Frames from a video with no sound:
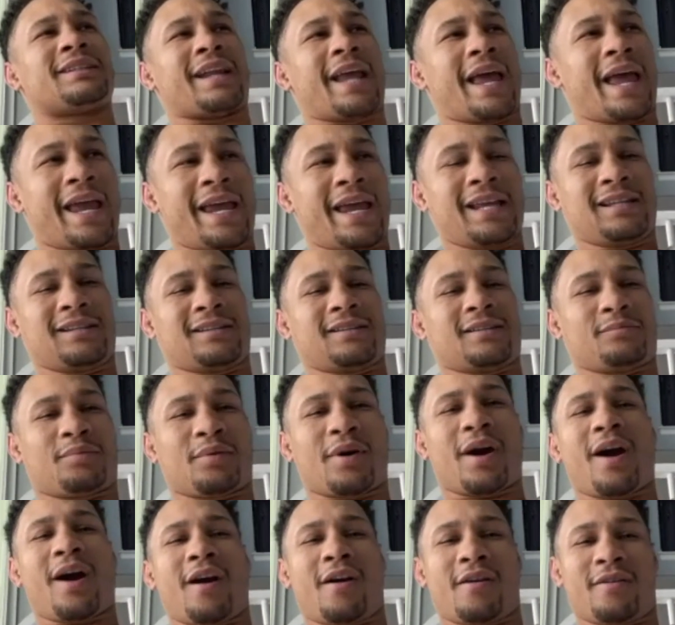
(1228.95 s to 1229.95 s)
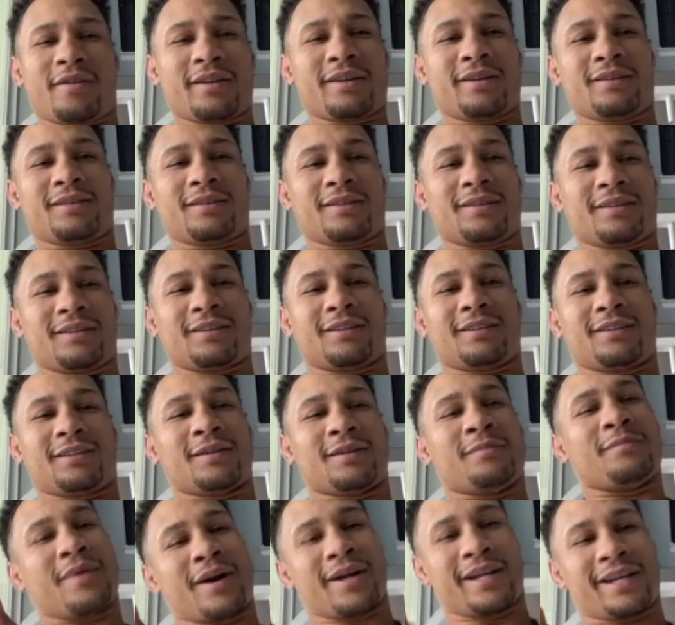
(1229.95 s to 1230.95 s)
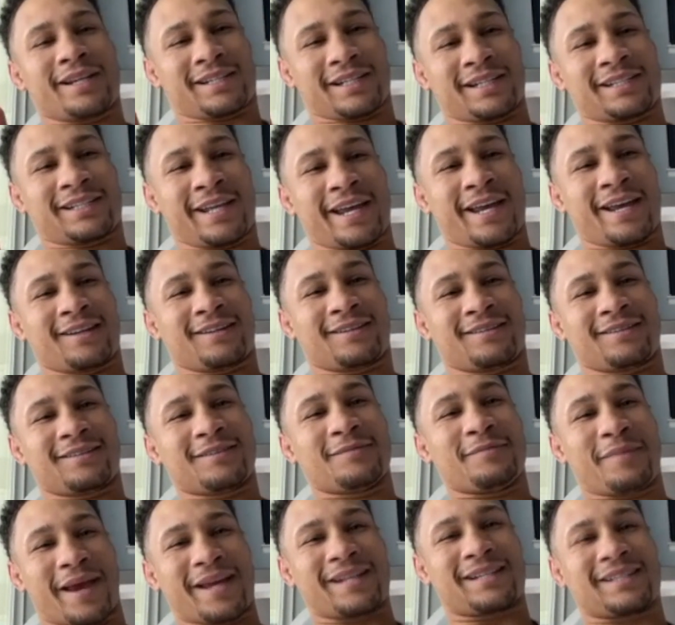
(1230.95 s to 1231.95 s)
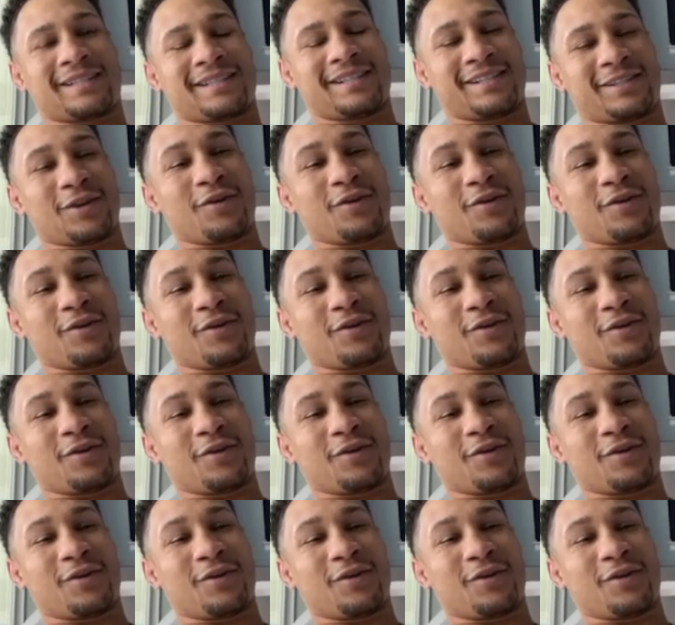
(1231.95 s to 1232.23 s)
eight priority, the money is a ten, basically.